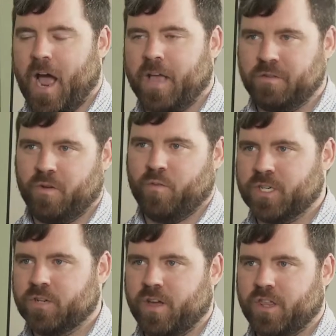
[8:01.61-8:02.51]
I
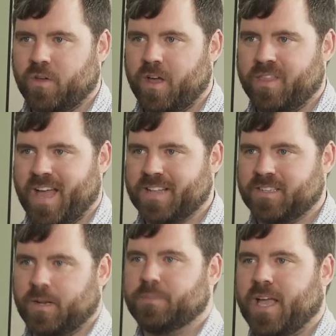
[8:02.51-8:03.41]
originally thought that
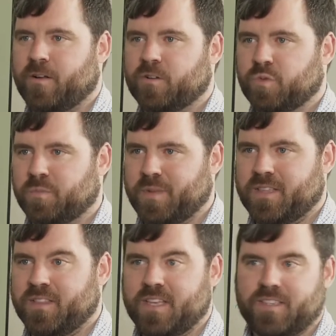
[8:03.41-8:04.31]
subtitles would
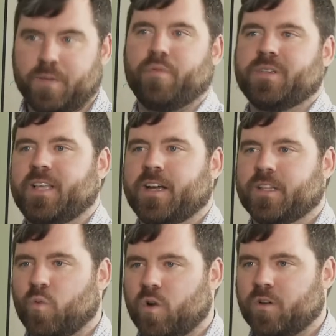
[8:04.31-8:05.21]
be the simplest thing
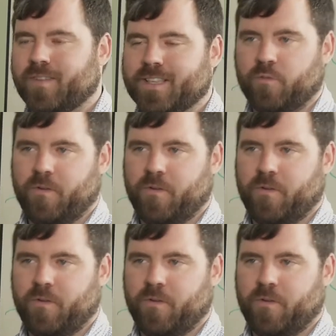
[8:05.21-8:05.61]
in the world. Like the